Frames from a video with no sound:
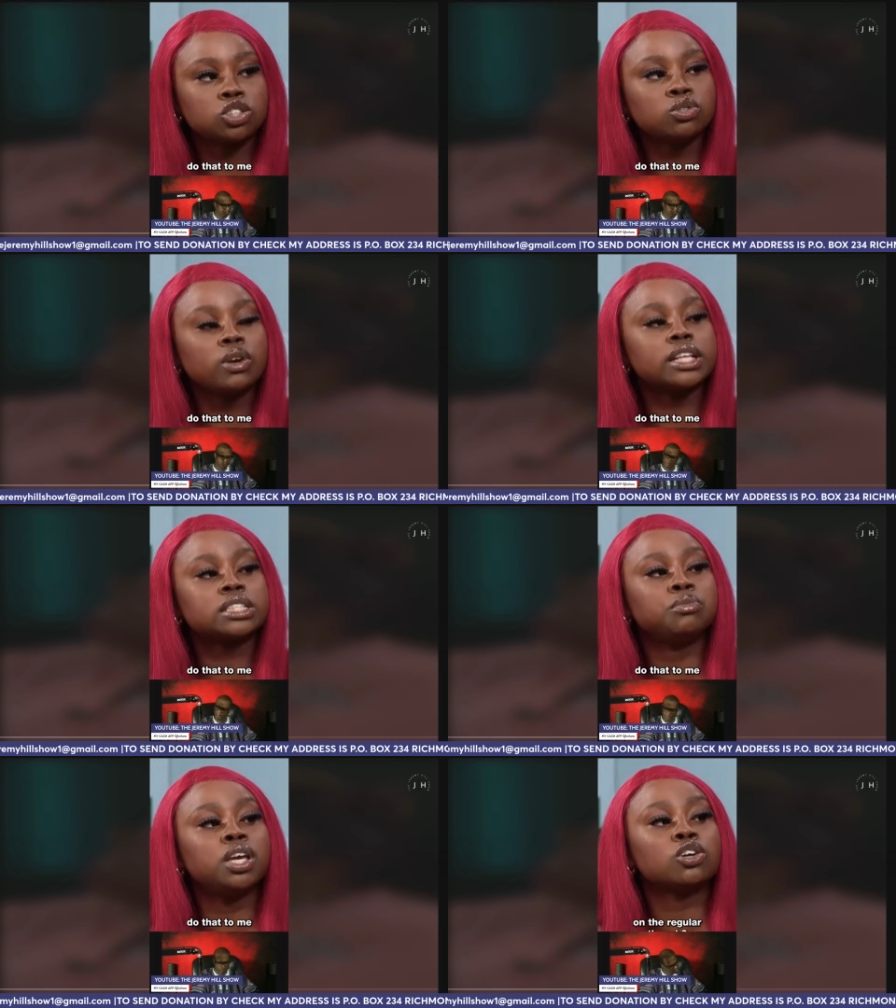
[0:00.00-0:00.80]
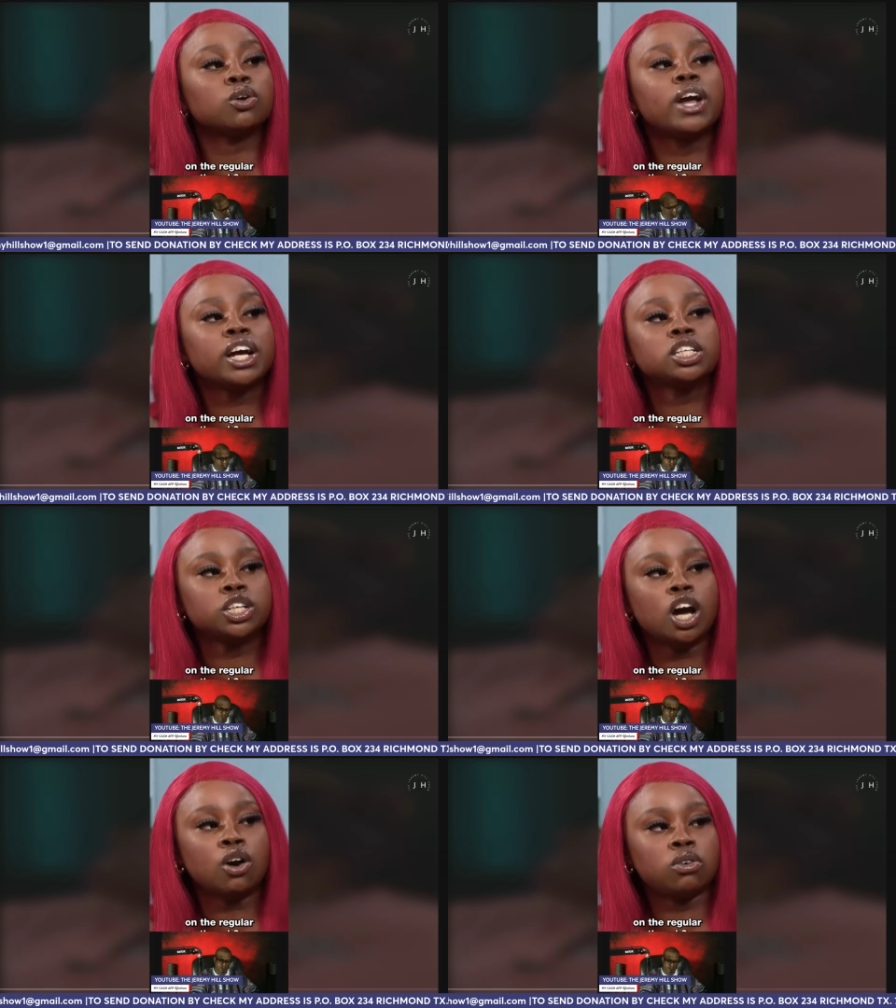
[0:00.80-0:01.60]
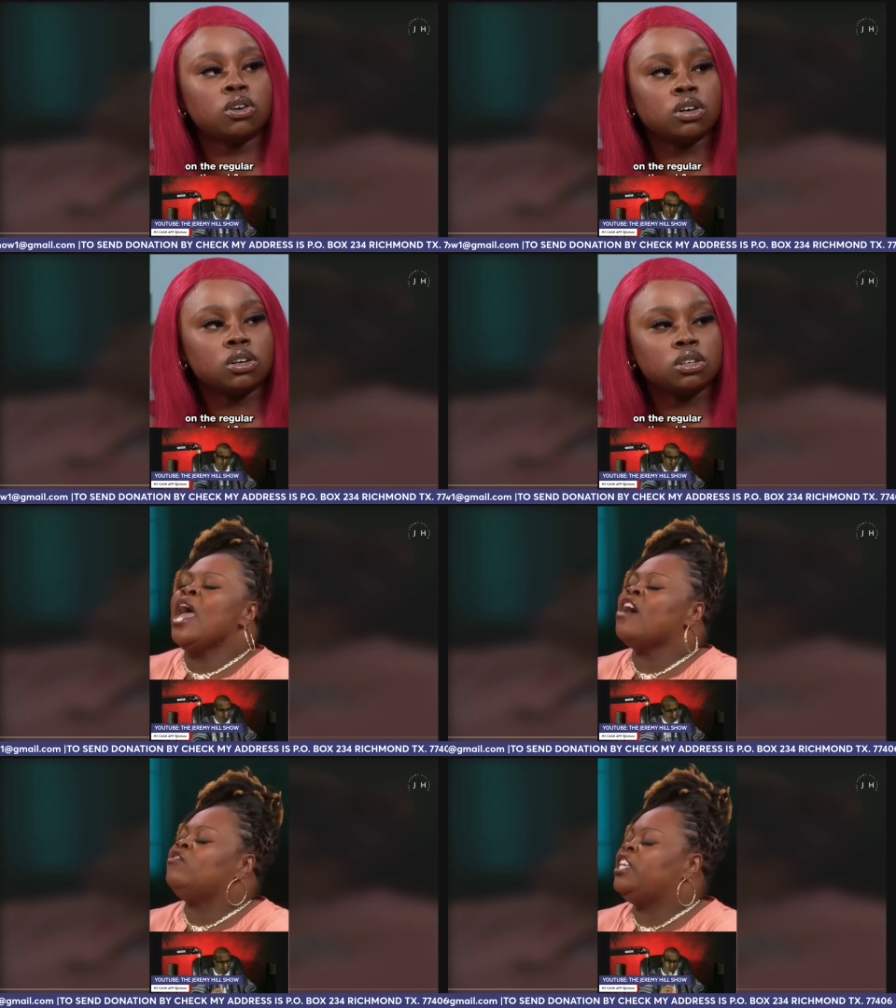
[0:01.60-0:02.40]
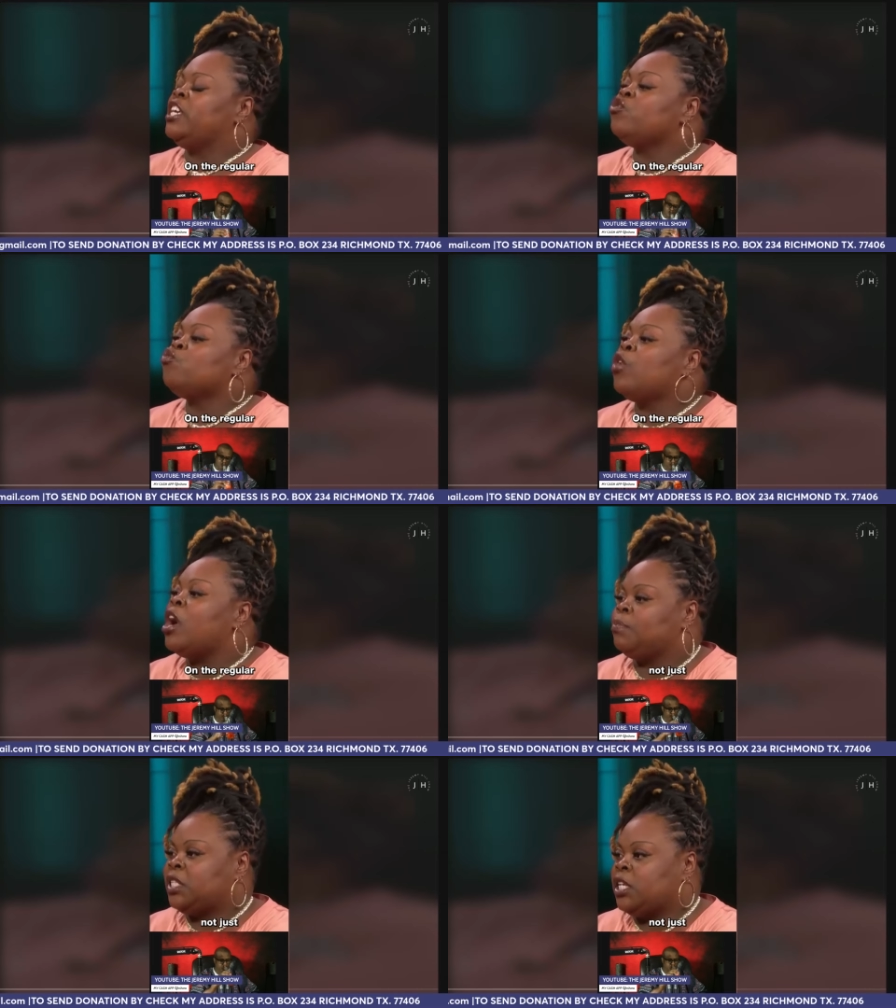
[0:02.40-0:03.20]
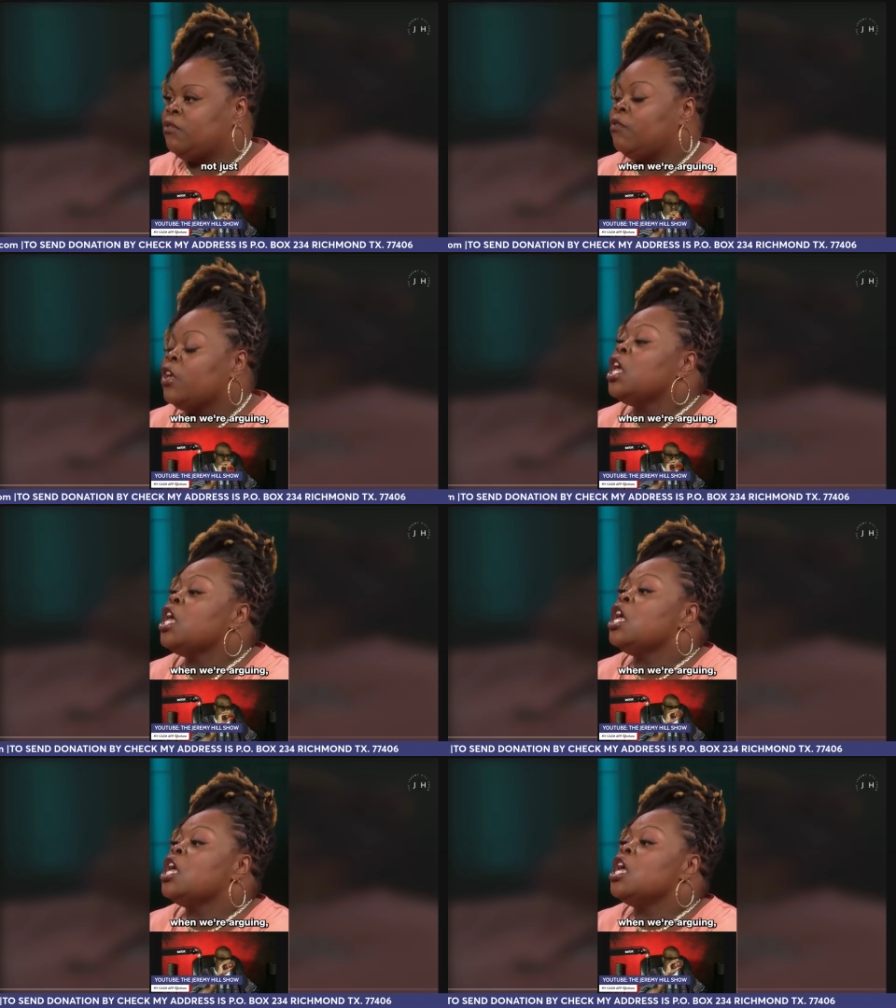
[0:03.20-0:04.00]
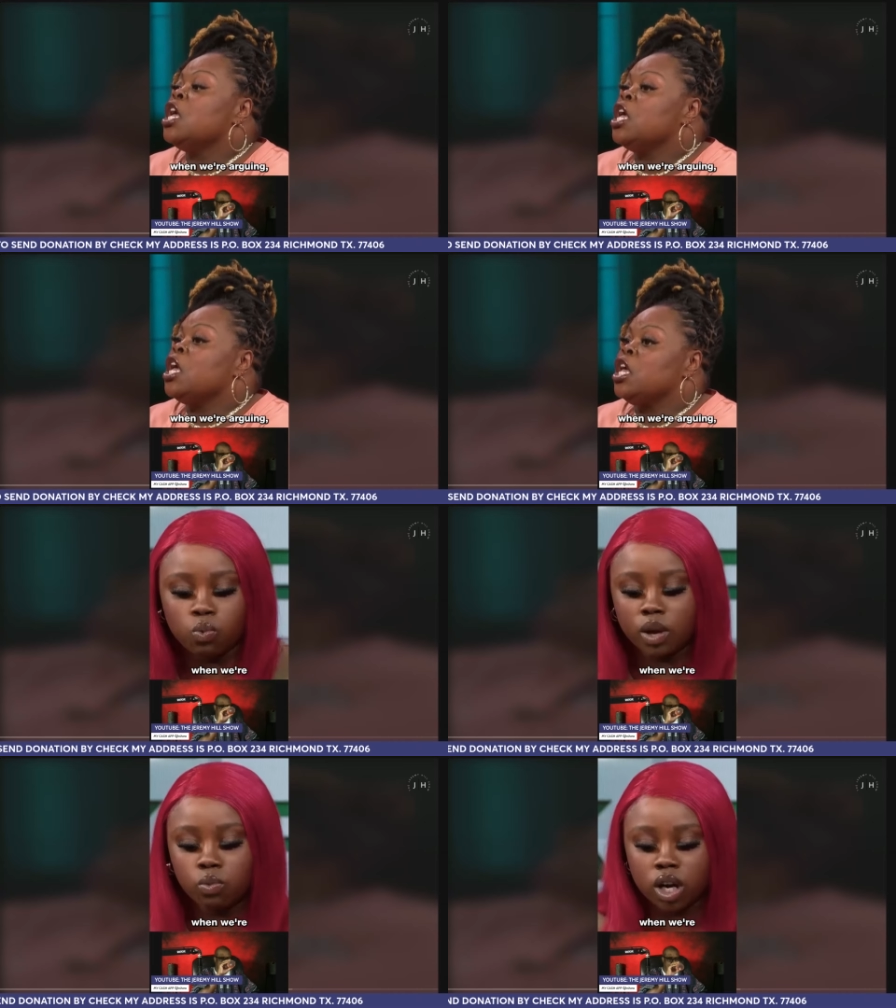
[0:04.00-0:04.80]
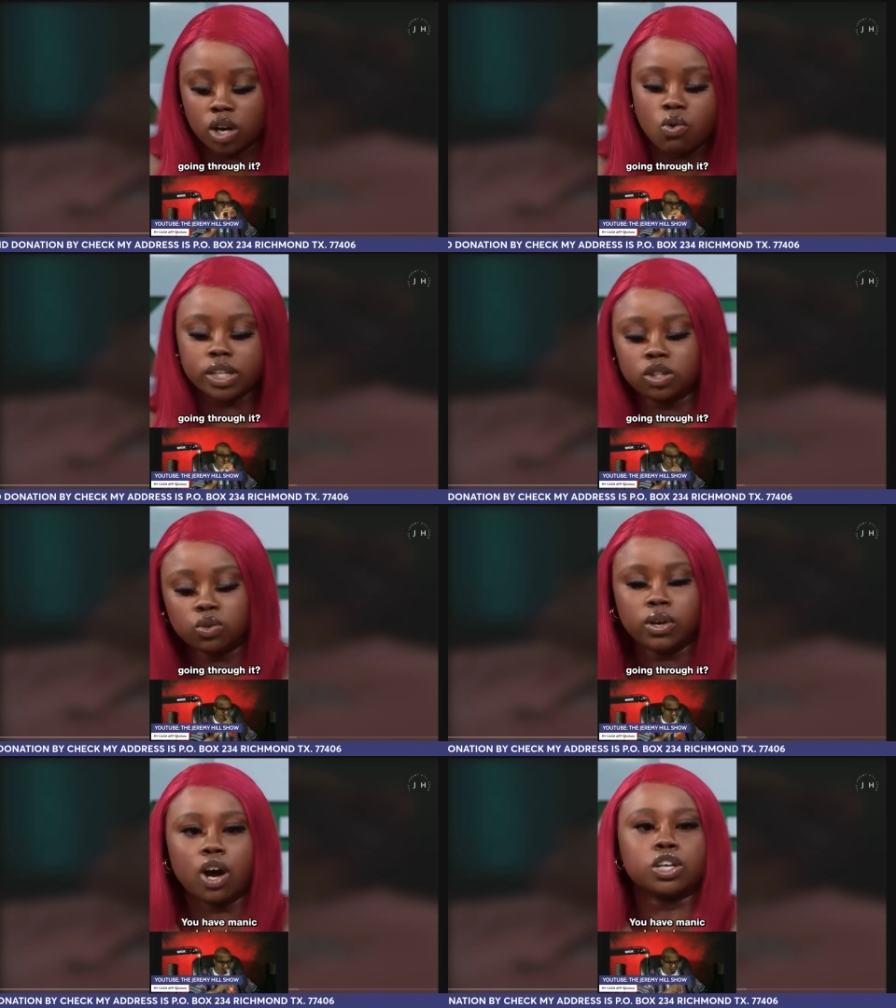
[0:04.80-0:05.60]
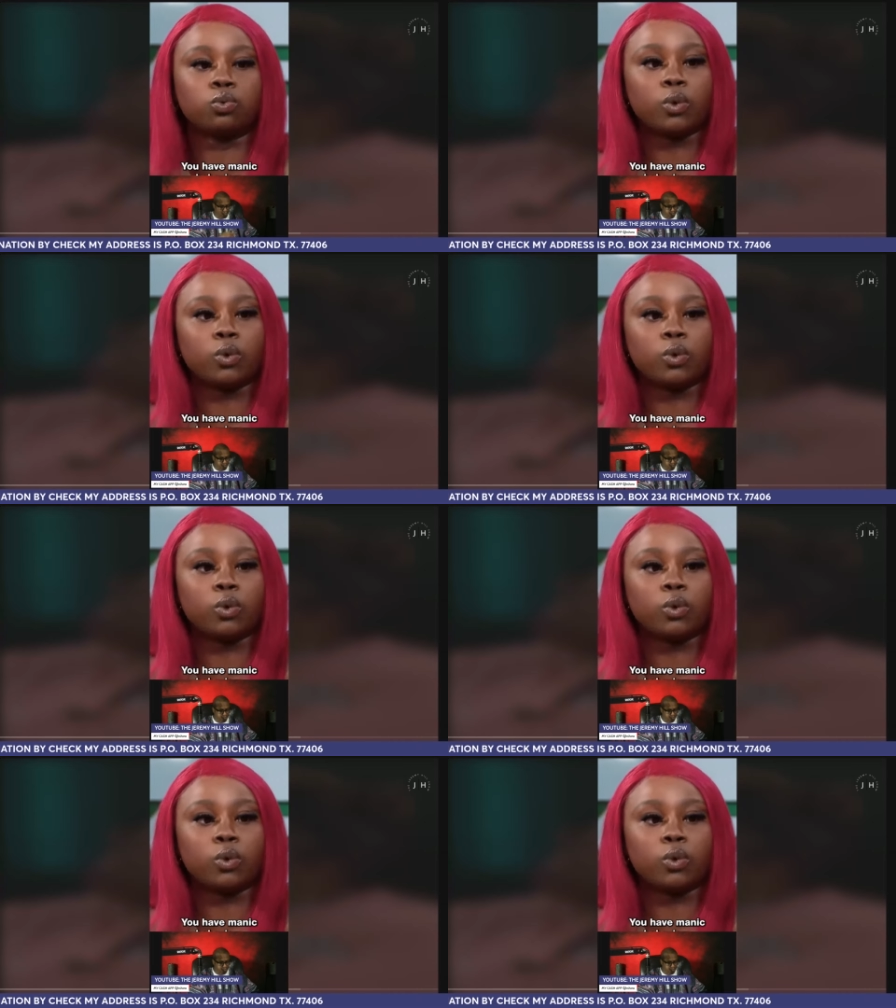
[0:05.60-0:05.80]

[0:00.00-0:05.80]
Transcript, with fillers: don't you, you do have that to me on a regular though? You have on a regular, not just when we're arguing, when we're going through it.